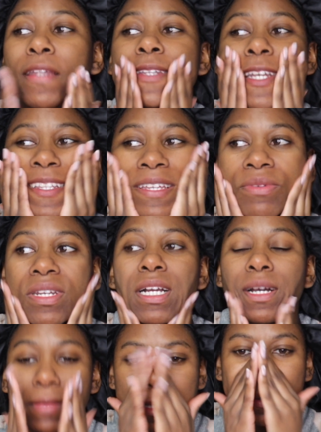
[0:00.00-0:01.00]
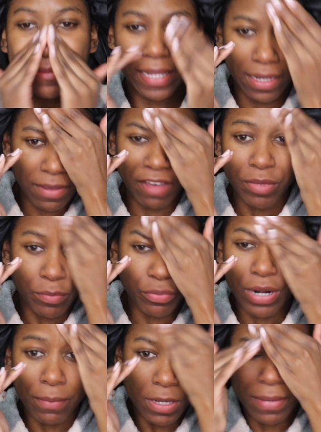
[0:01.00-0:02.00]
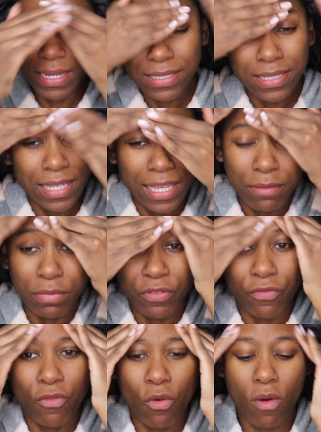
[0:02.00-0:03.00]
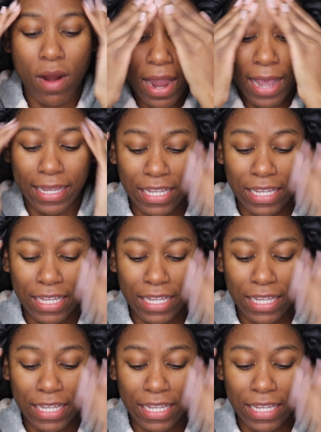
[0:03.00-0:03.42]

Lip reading: Lately, when it comes to my makeup, I've been prepping my skin before I